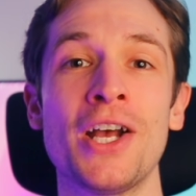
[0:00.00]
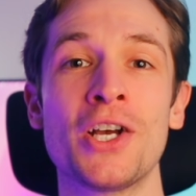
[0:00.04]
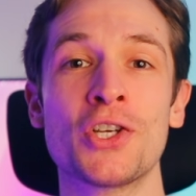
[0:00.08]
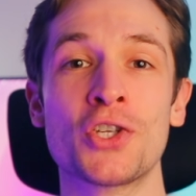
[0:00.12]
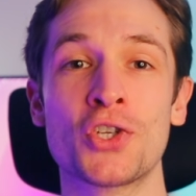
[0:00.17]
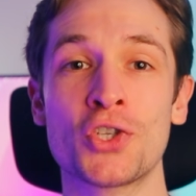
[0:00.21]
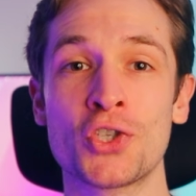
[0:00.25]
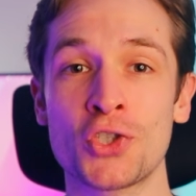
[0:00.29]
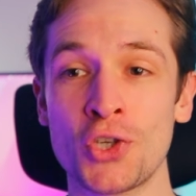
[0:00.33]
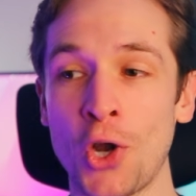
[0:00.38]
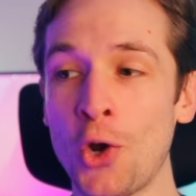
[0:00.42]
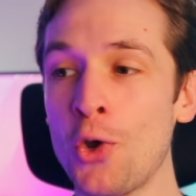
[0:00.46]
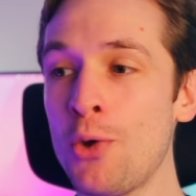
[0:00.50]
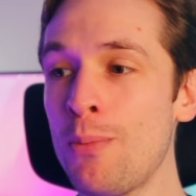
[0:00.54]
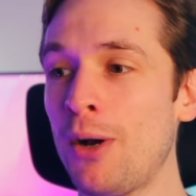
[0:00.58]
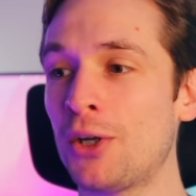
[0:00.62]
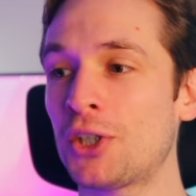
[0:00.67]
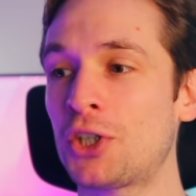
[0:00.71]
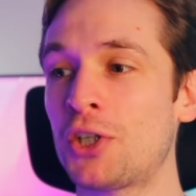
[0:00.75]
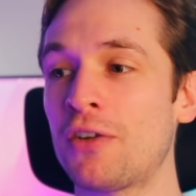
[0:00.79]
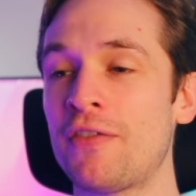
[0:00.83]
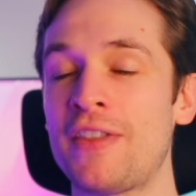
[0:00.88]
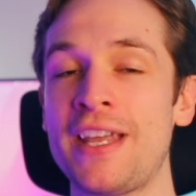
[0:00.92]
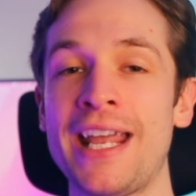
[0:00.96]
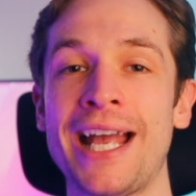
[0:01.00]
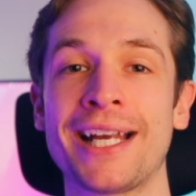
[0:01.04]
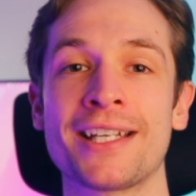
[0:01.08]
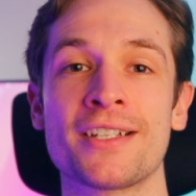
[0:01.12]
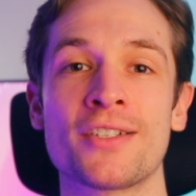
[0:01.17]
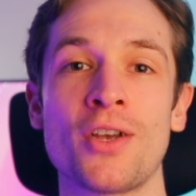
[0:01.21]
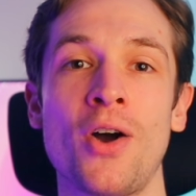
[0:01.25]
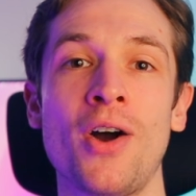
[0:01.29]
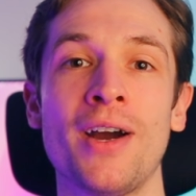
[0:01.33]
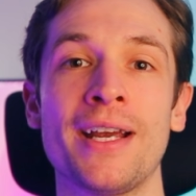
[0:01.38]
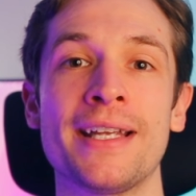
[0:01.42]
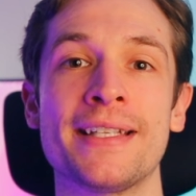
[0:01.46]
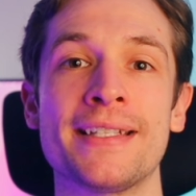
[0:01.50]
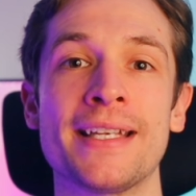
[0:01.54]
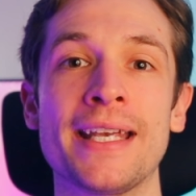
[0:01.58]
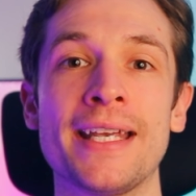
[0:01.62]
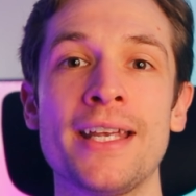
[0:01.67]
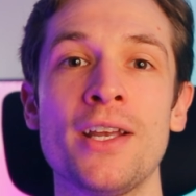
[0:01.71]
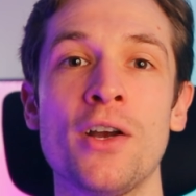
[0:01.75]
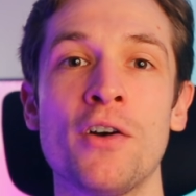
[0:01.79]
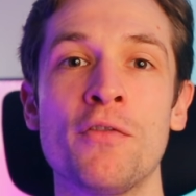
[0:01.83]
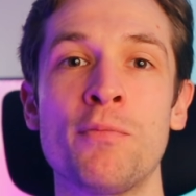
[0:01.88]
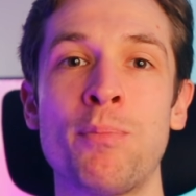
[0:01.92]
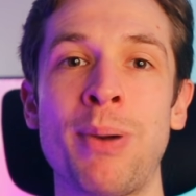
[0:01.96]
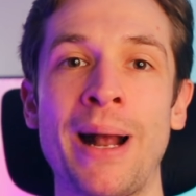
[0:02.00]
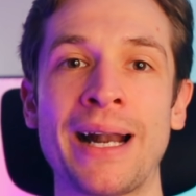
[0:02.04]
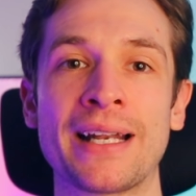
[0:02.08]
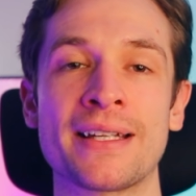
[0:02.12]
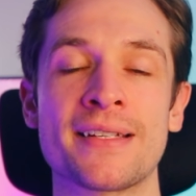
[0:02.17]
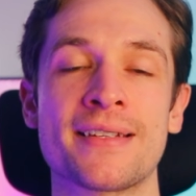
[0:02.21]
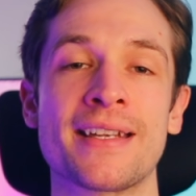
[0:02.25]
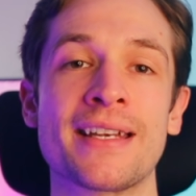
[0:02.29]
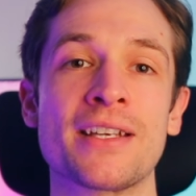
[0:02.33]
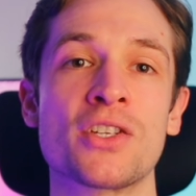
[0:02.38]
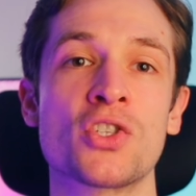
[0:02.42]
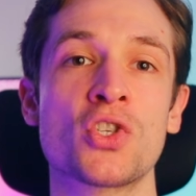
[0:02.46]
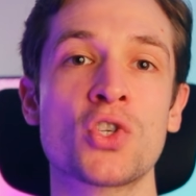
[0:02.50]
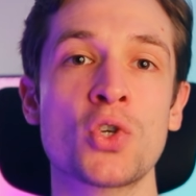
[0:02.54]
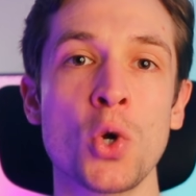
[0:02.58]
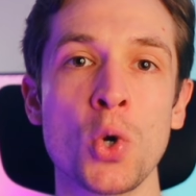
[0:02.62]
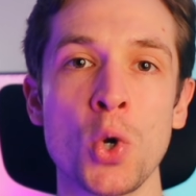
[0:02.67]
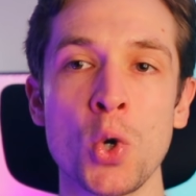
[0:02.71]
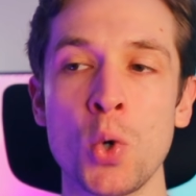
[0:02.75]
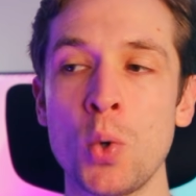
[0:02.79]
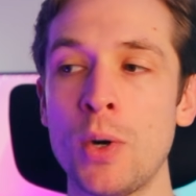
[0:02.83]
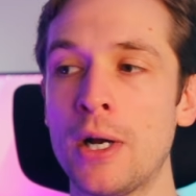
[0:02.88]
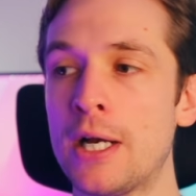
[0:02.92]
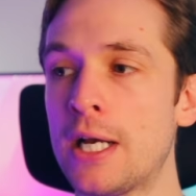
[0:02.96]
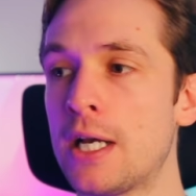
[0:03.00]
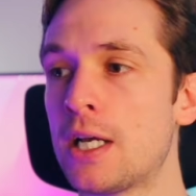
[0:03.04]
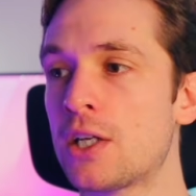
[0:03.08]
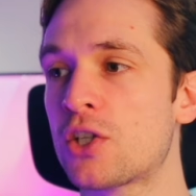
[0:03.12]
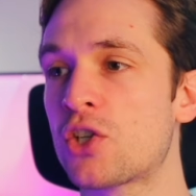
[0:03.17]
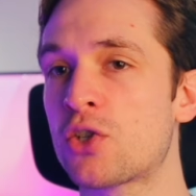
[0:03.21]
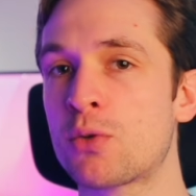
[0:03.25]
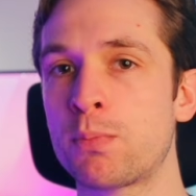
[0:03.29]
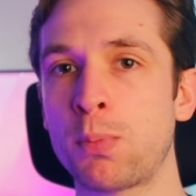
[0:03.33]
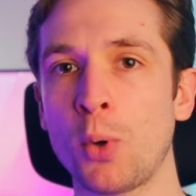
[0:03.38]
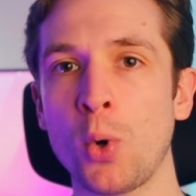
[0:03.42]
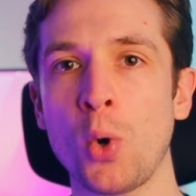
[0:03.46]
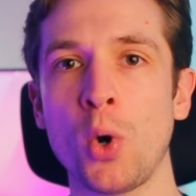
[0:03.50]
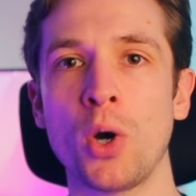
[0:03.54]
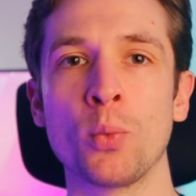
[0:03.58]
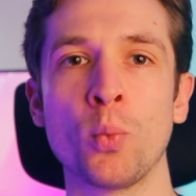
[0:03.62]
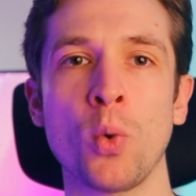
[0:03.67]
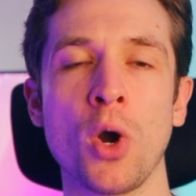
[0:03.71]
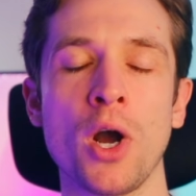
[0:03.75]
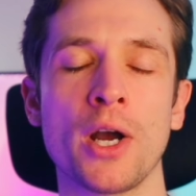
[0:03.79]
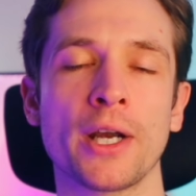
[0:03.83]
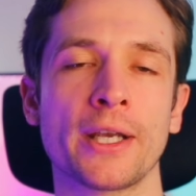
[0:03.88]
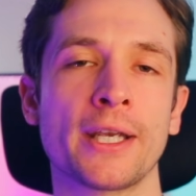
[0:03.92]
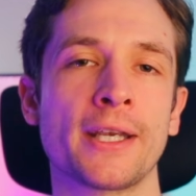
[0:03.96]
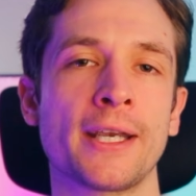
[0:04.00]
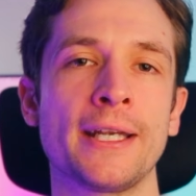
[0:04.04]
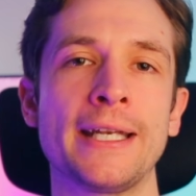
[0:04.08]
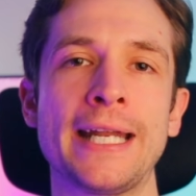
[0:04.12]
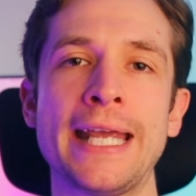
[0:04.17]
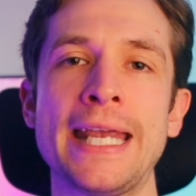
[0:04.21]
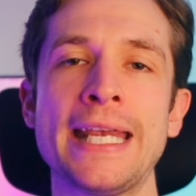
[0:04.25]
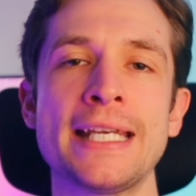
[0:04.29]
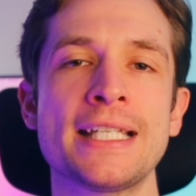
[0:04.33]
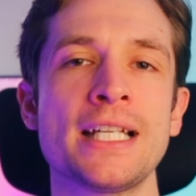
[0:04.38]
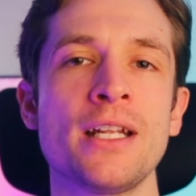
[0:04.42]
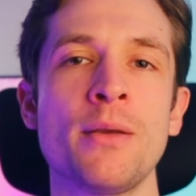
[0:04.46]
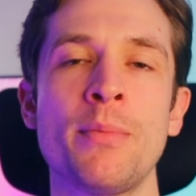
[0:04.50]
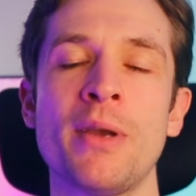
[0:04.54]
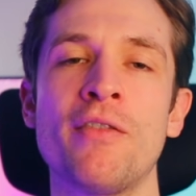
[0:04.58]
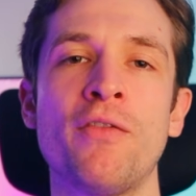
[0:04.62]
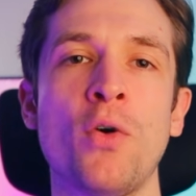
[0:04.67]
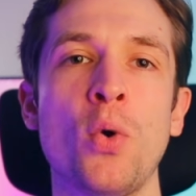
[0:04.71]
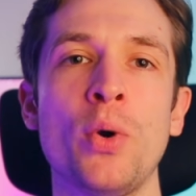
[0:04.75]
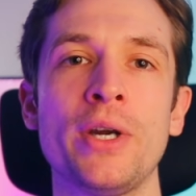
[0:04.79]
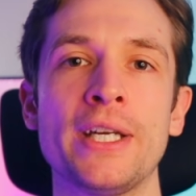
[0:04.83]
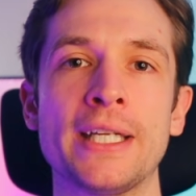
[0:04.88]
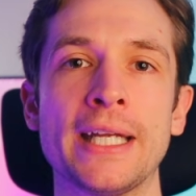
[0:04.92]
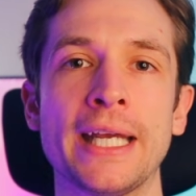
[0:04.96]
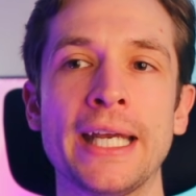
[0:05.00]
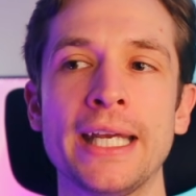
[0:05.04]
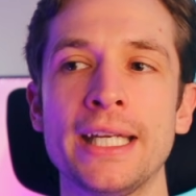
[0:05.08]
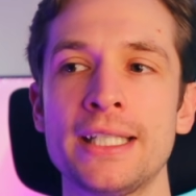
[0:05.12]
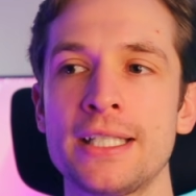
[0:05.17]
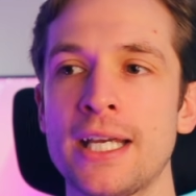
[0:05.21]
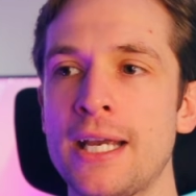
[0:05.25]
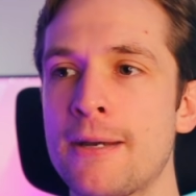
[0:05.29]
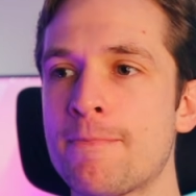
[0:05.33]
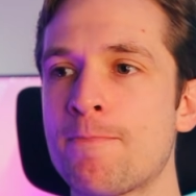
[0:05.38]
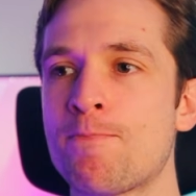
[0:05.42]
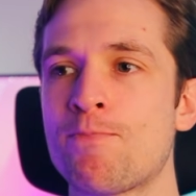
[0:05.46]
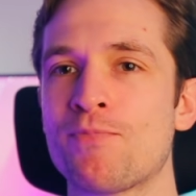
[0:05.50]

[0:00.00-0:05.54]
So much of the anxiety of balancing school, sport, and work can easily be avoided